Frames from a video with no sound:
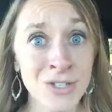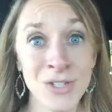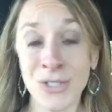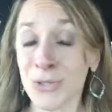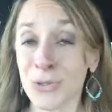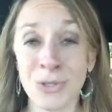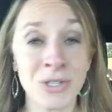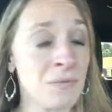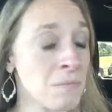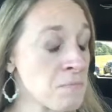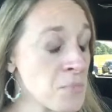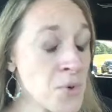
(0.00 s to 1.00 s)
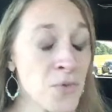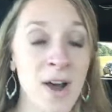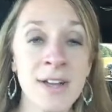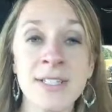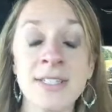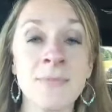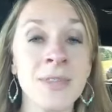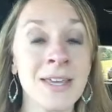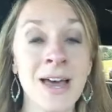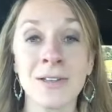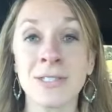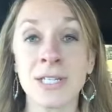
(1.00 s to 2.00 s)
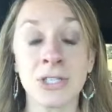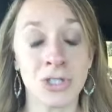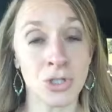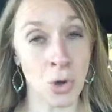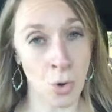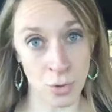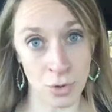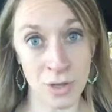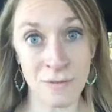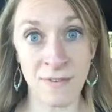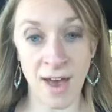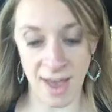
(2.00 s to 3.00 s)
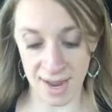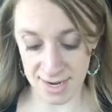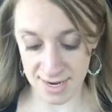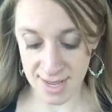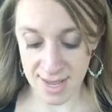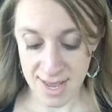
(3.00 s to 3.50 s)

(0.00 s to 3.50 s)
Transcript: Just move on to something else. It's totally fine.